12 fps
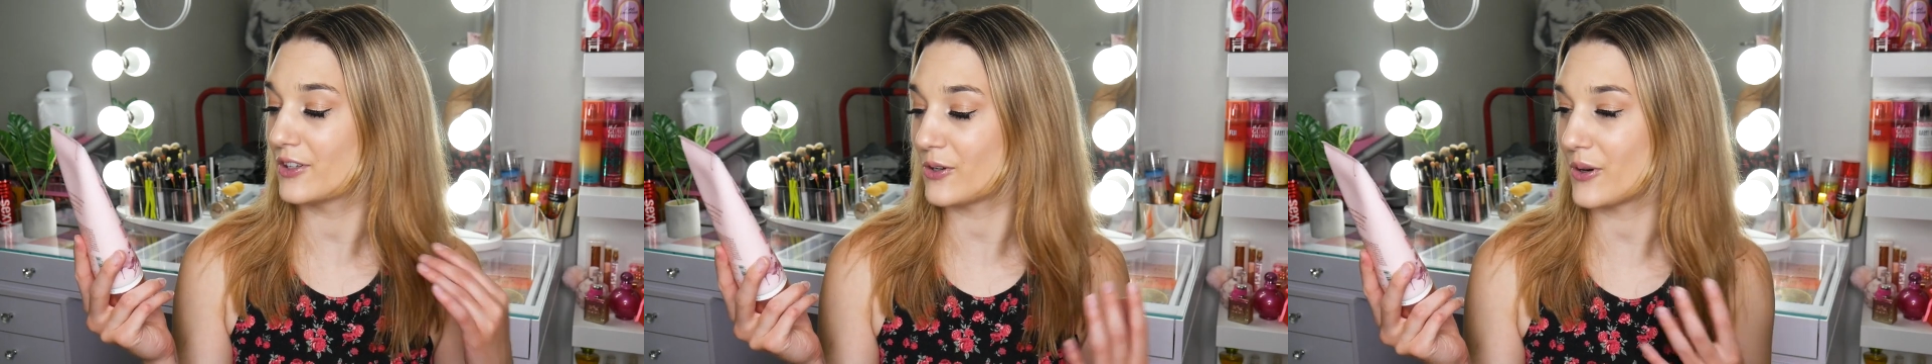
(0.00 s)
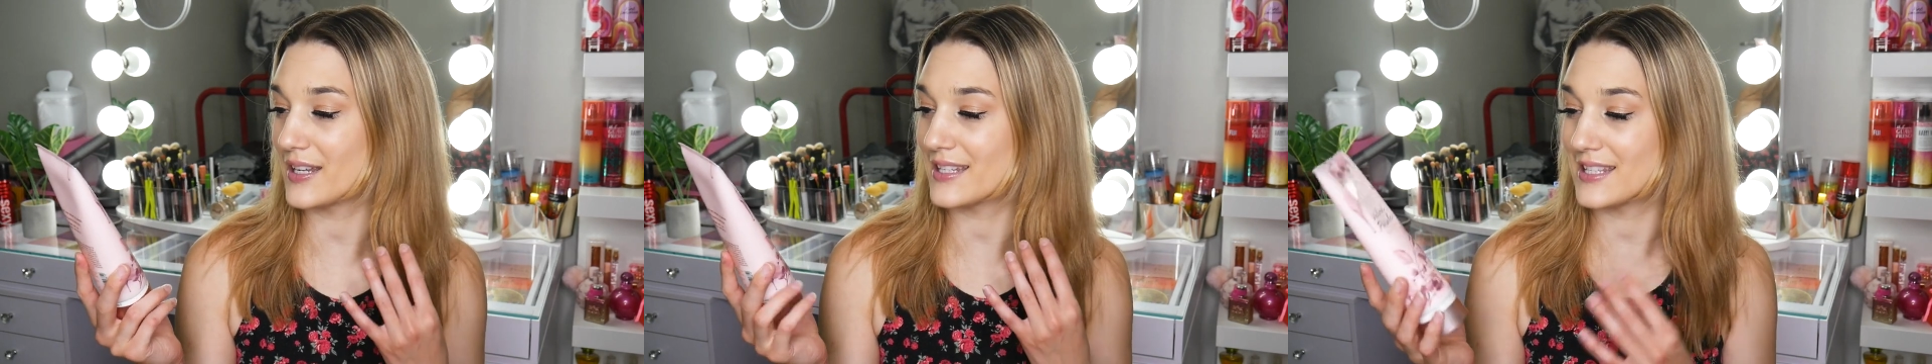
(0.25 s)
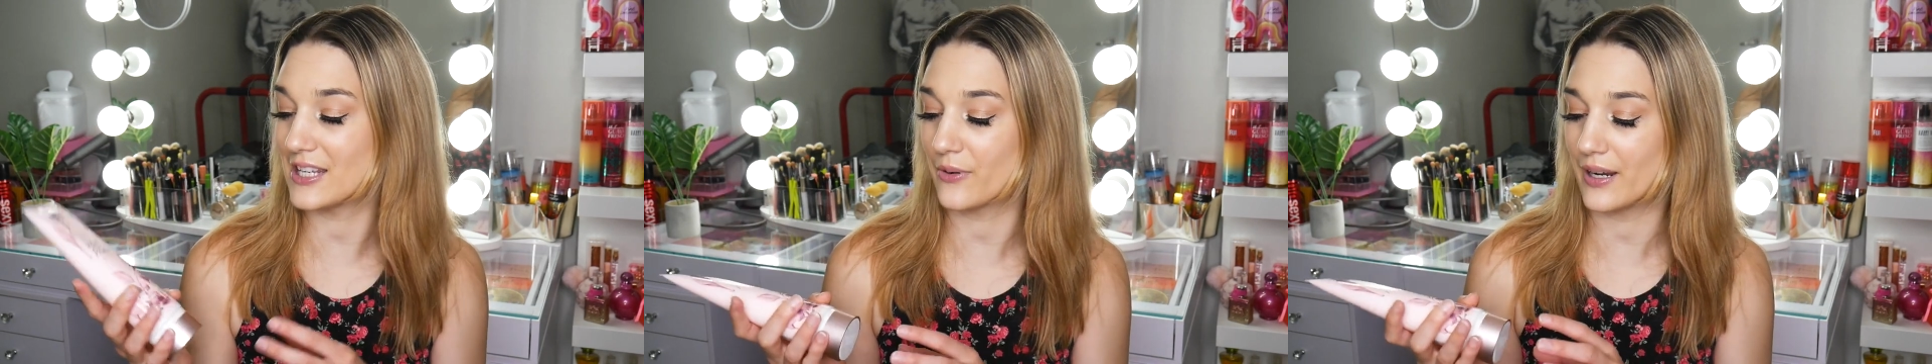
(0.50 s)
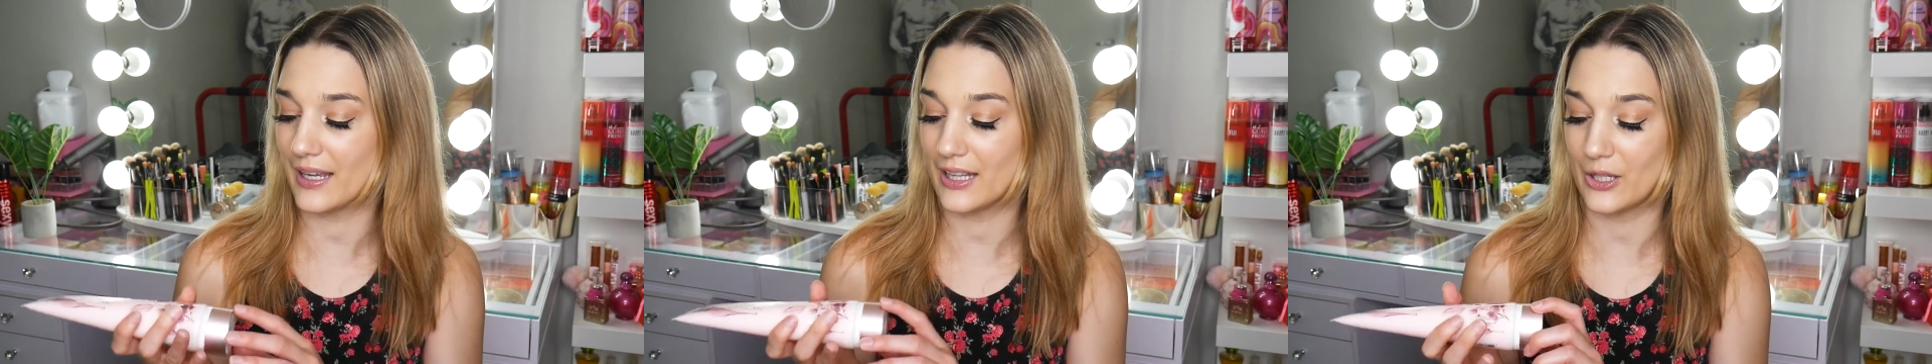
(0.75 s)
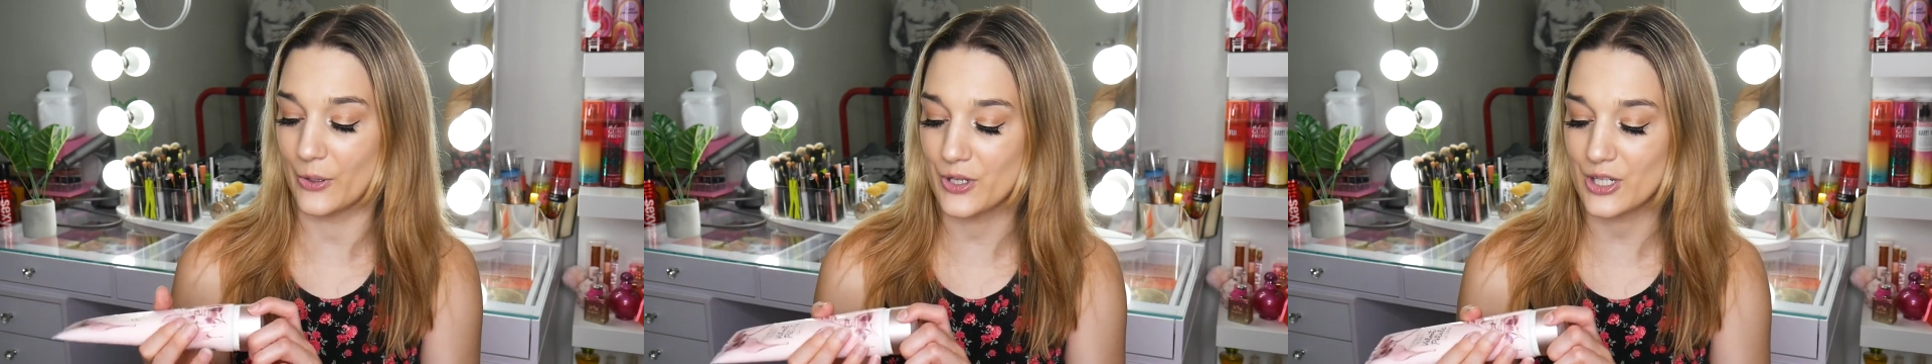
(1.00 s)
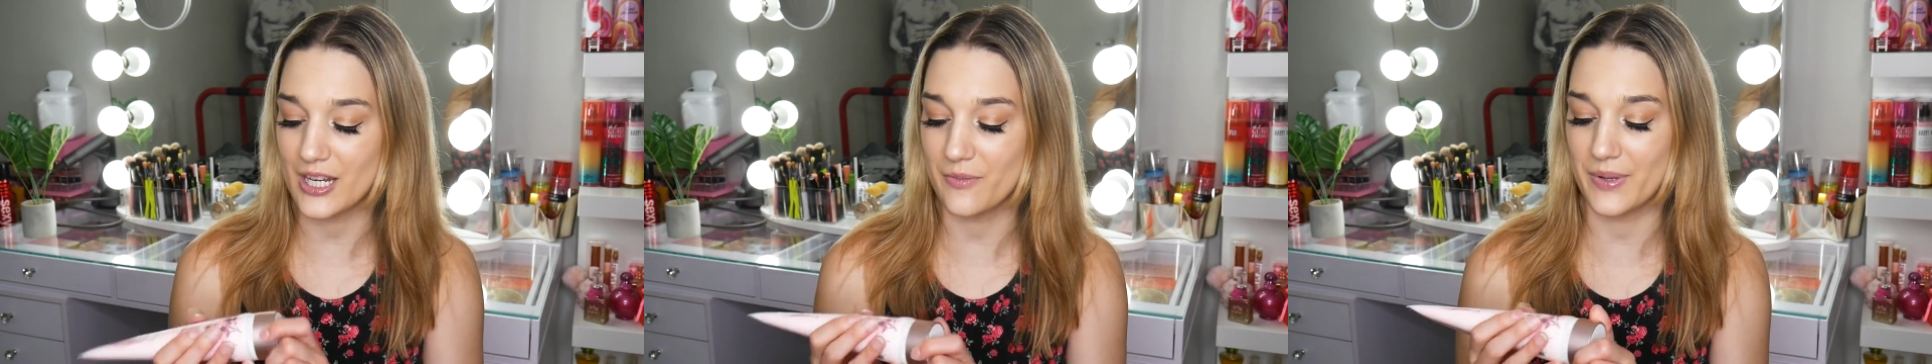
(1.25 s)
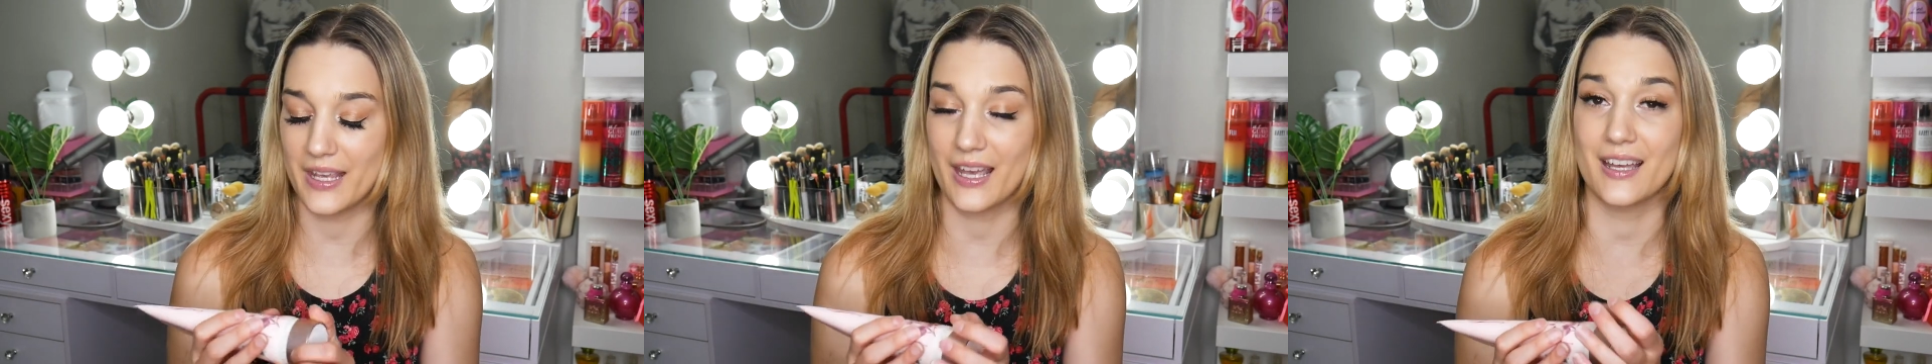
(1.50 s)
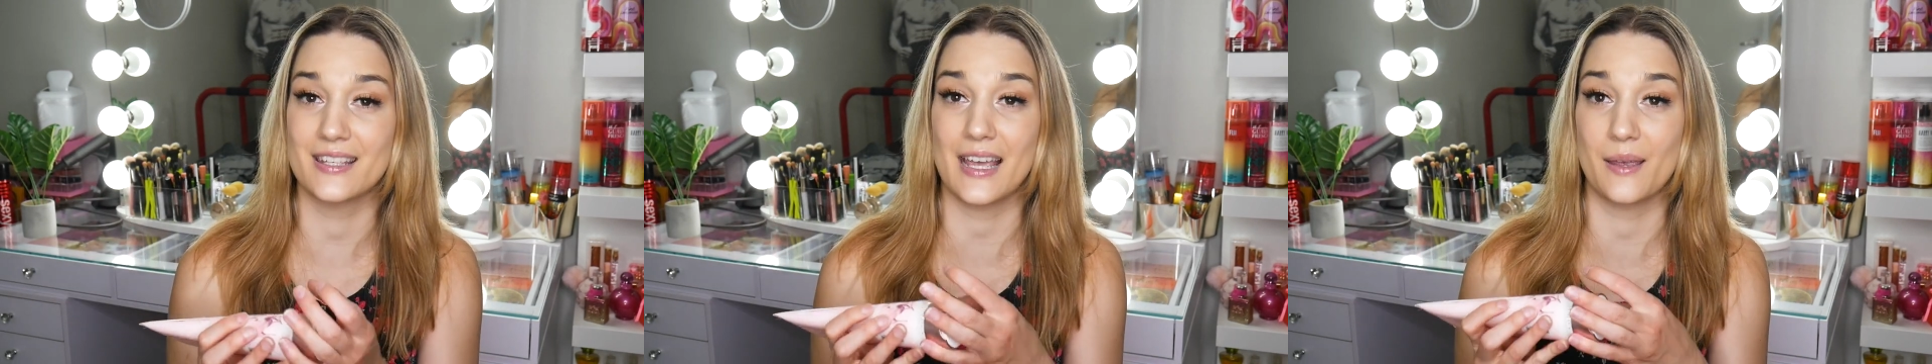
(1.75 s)
Victoria's Secret Lotion
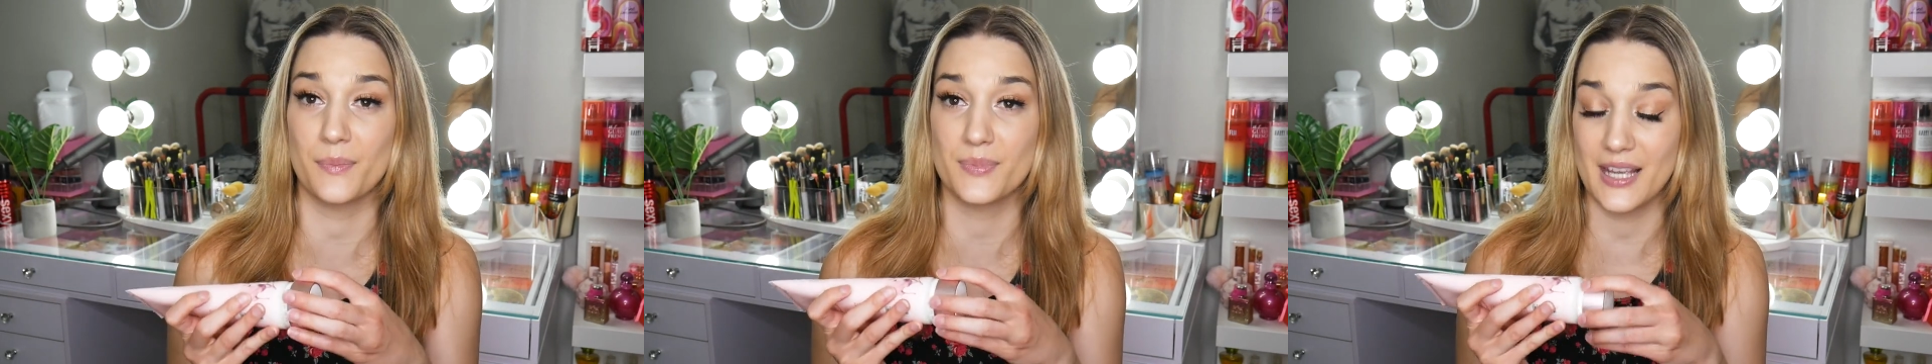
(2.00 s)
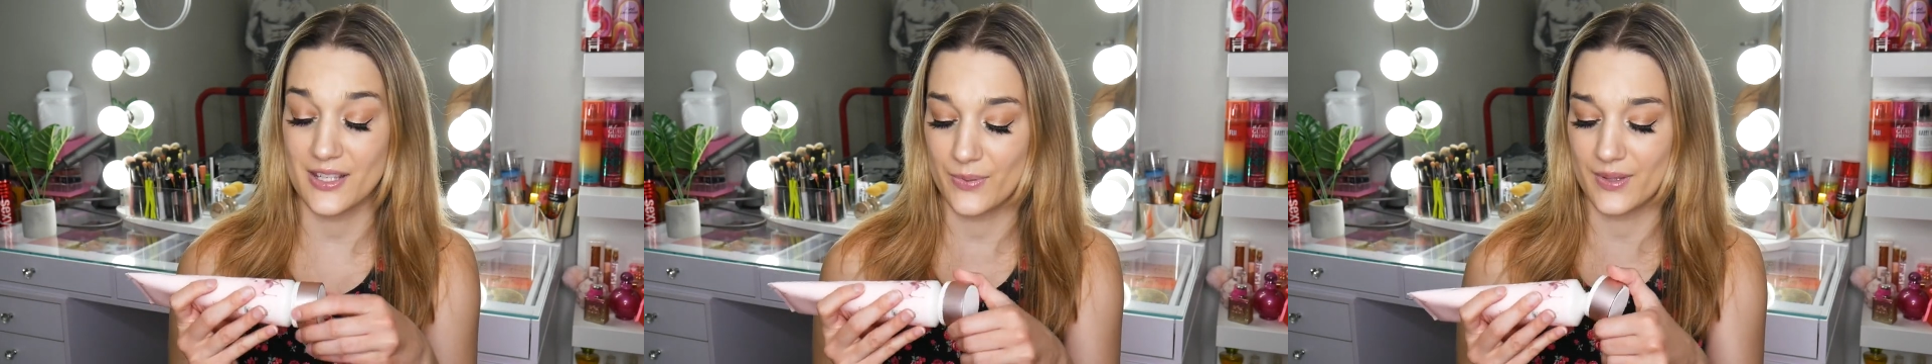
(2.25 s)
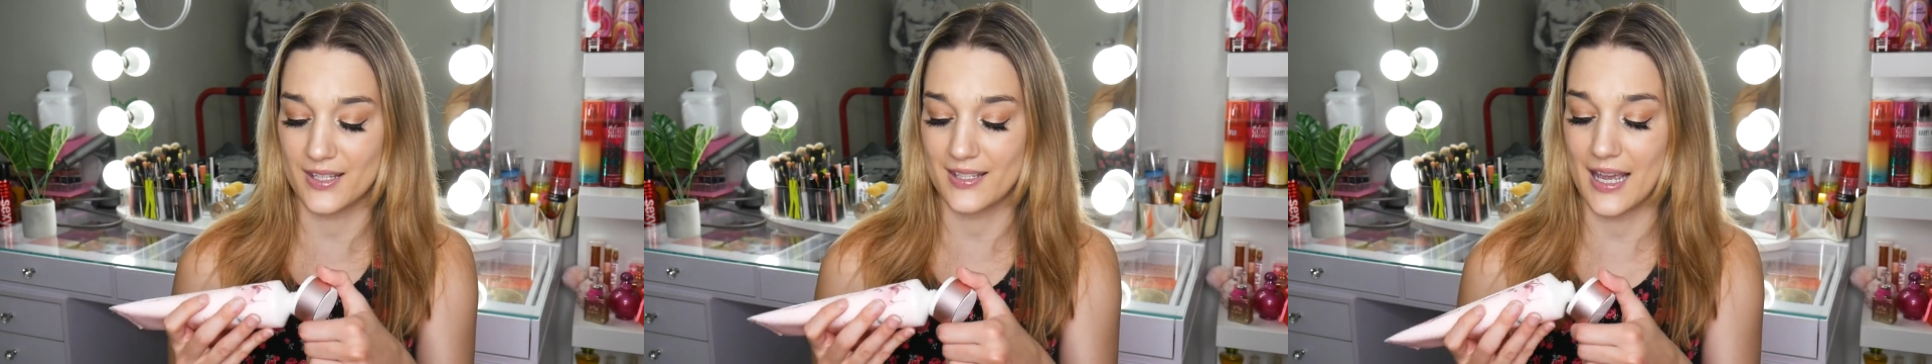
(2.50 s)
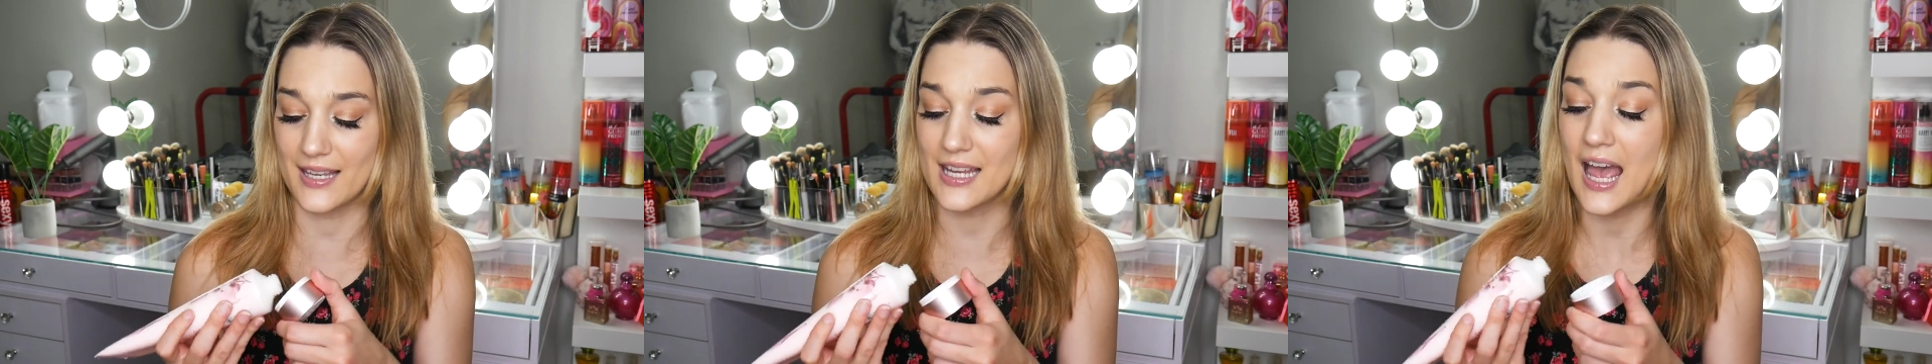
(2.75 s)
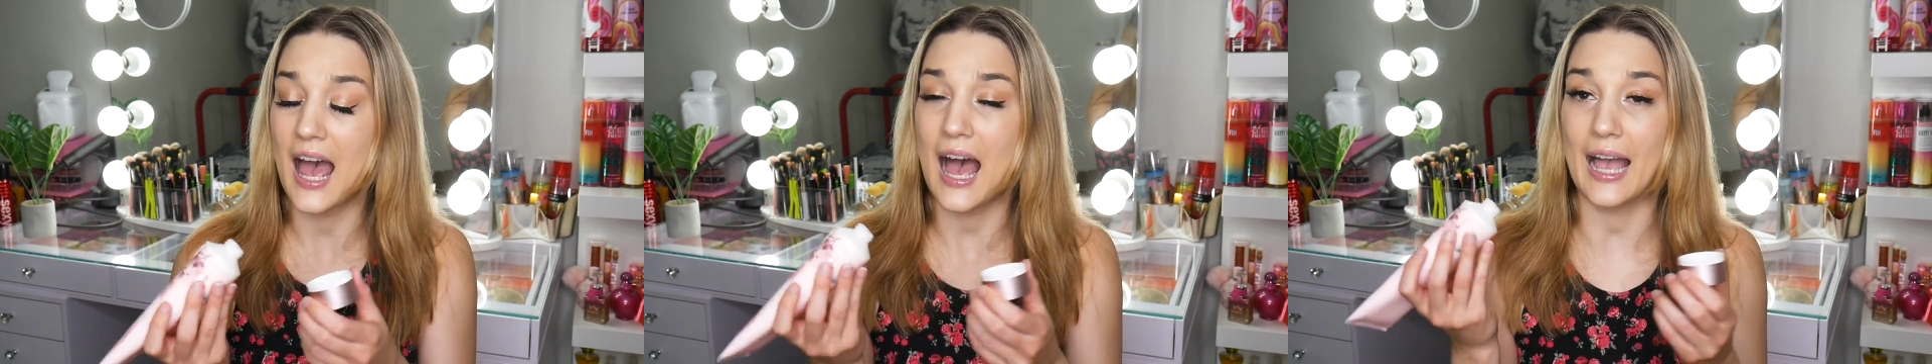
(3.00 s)
because I'm obsessed with the scent.